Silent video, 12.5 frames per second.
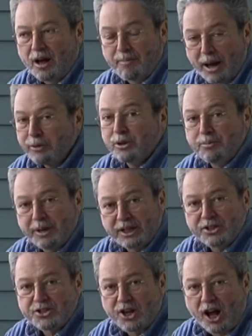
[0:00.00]
about the
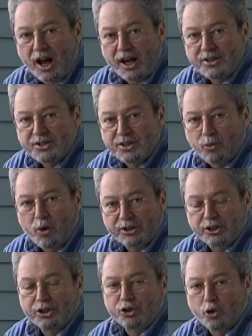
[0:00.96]
biggest size that
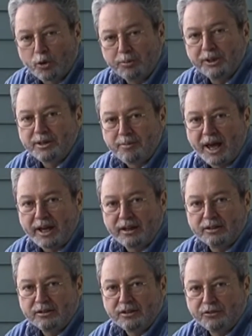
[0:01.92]
one can normally
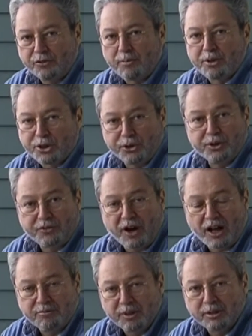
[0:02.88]
make from a
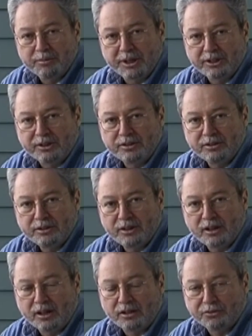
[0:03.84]
35 millimeter
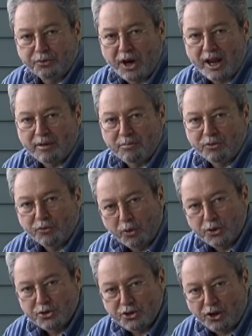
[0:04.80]
uh, frame
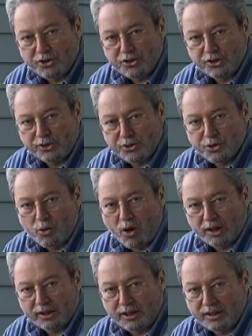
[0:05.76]
before you start to lose
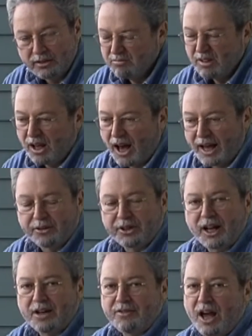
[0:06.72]
quality. I
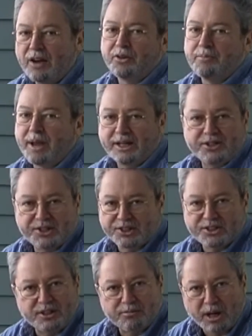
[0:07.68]
don't think I've ever made a
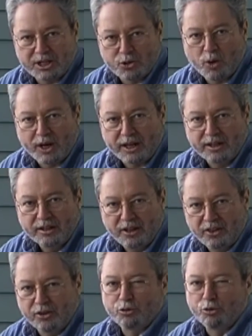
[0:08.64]
16 by 20
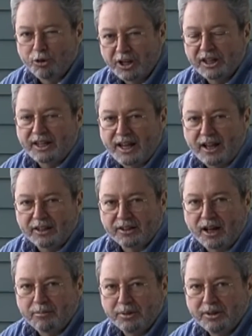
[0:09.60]
that really
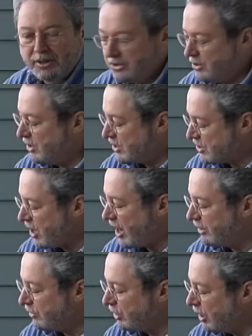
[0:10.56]
held up to this
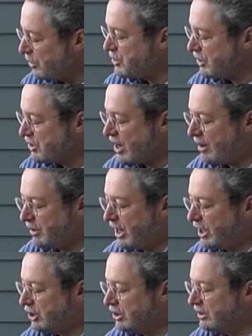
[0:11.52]
kind of close
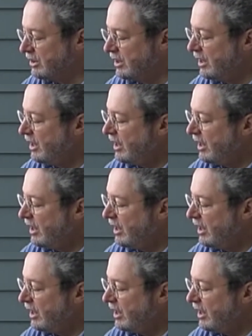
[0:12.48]
examination.